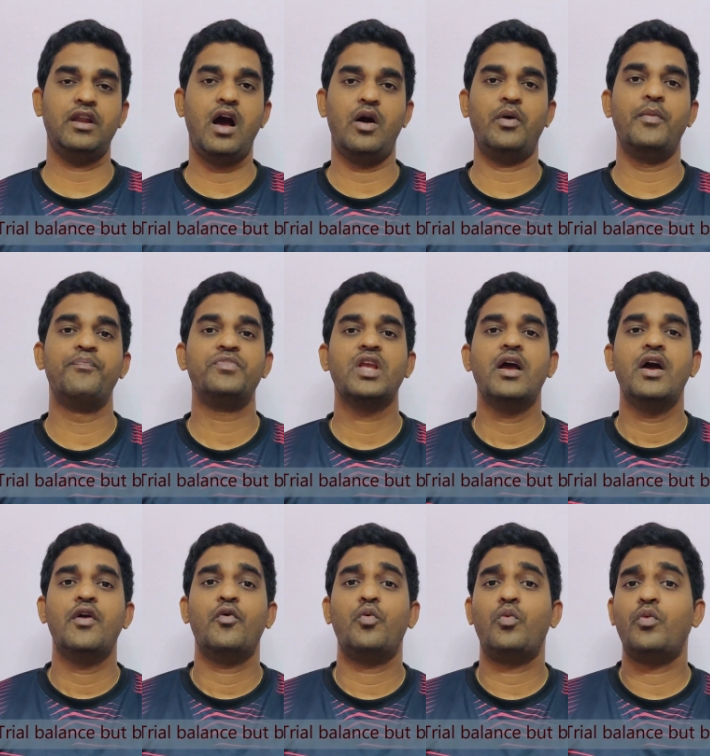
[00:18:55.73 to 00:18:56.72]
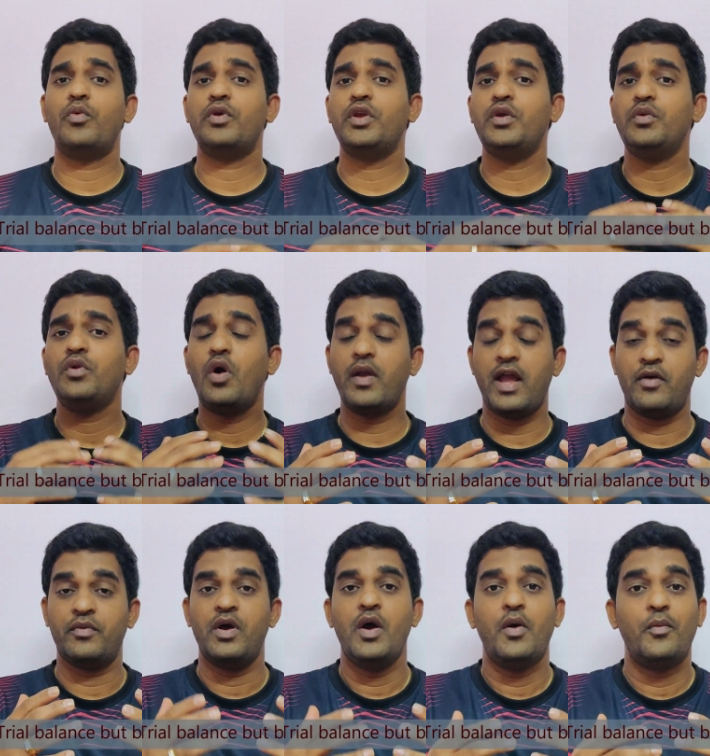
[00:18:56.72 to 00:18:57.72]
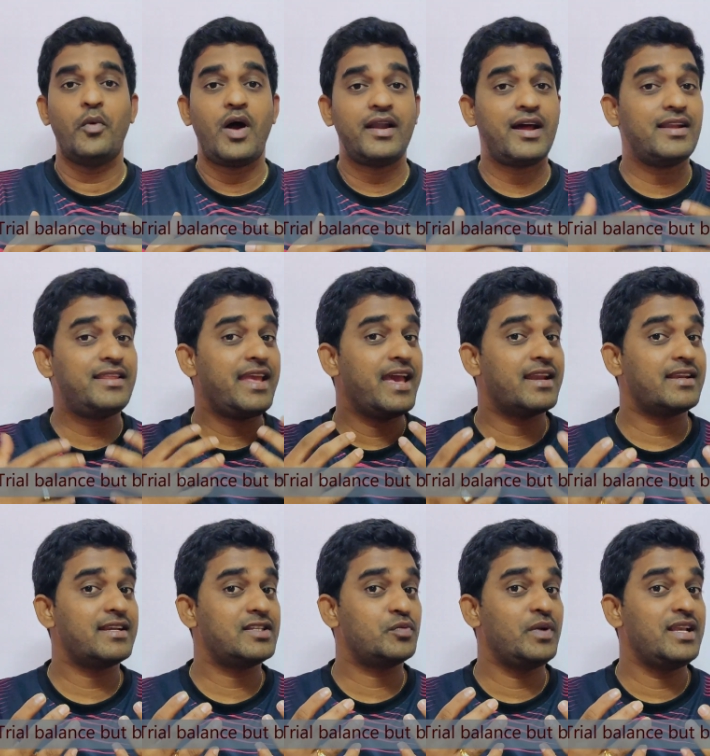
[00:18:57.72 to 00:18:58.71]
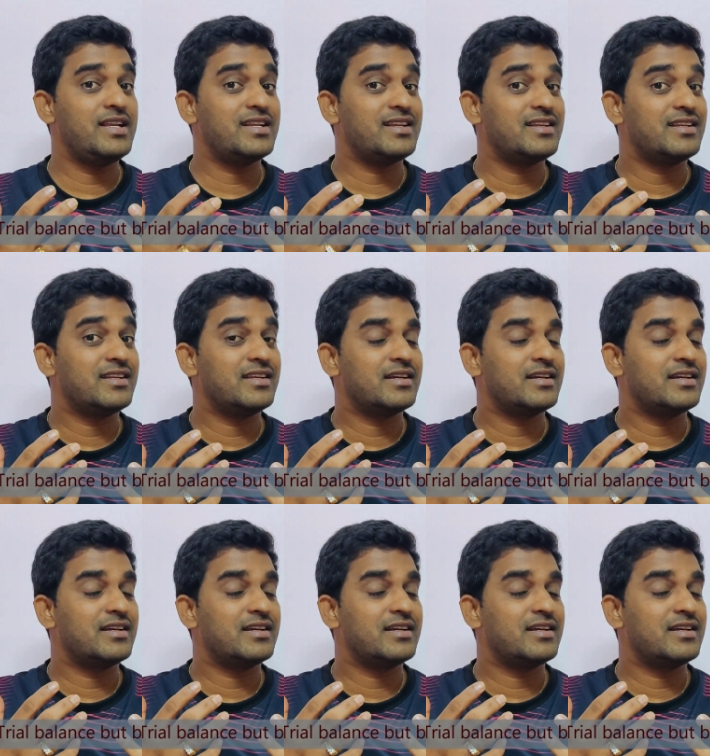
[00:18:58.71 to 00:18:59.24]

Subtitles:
Now you know now what are the errors will